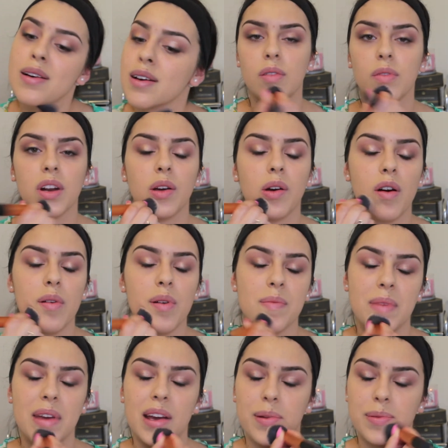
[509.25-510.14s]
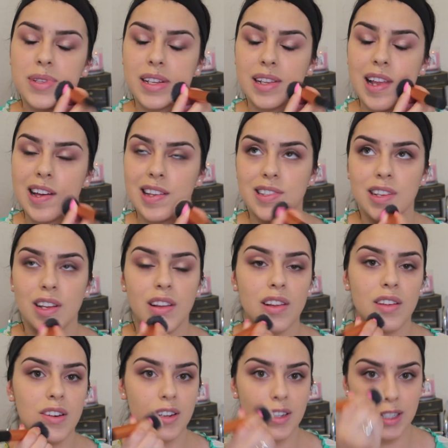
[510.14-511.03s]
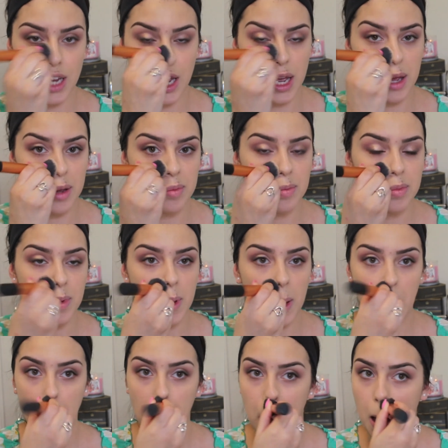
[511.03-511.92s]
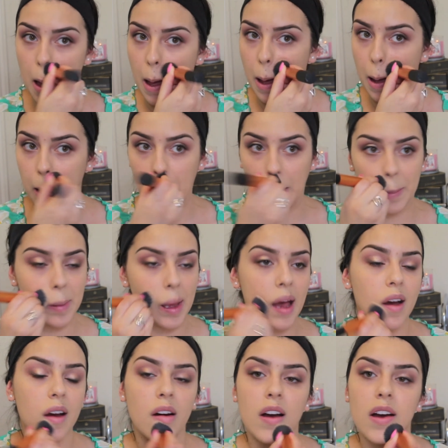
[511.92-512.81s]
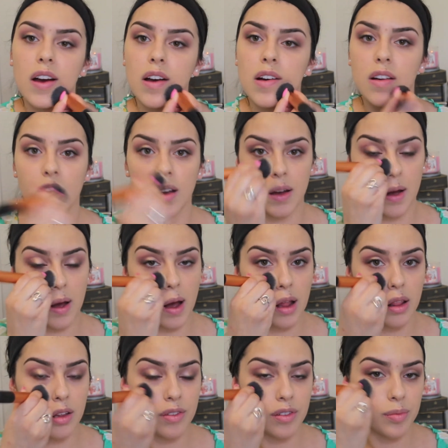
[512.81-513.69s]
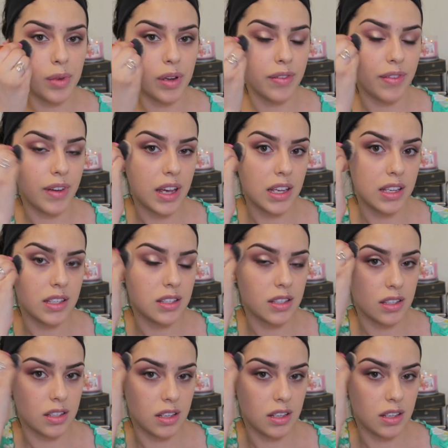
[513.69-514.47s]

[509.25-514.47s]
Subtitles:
When I want my makeup to last a long time, I go back all over my face